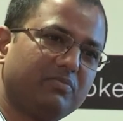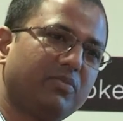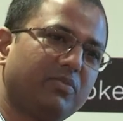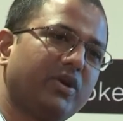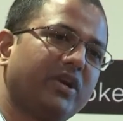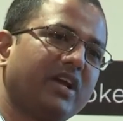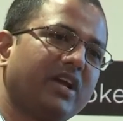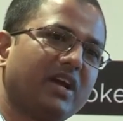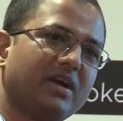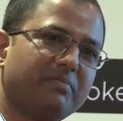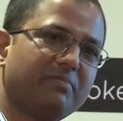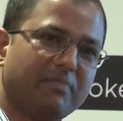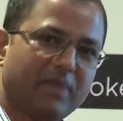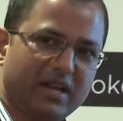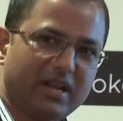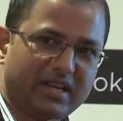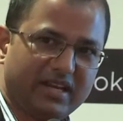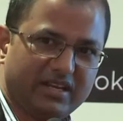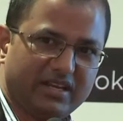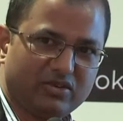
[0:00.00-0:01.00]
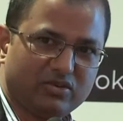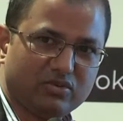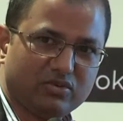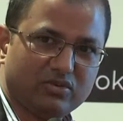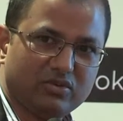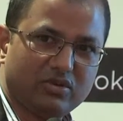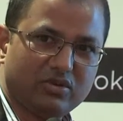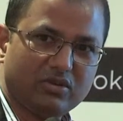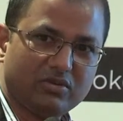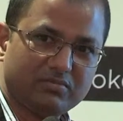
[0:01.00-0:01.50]
putting up money
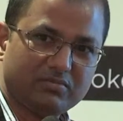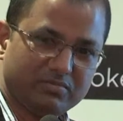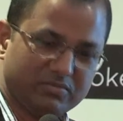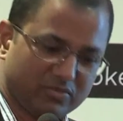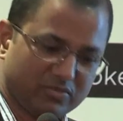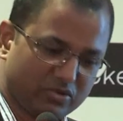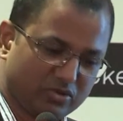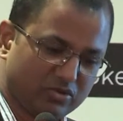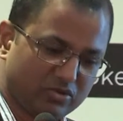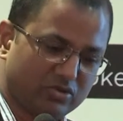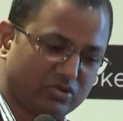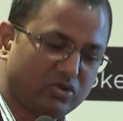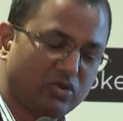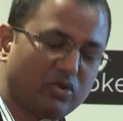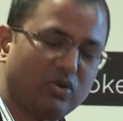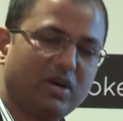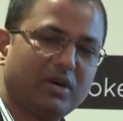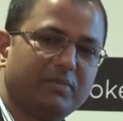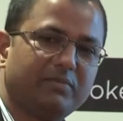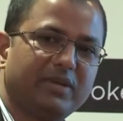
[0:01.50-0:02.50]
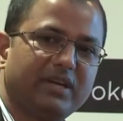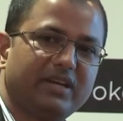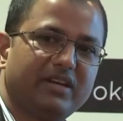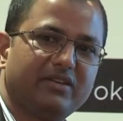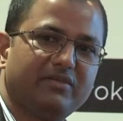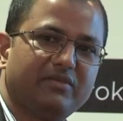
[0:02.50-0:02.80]
to shore up their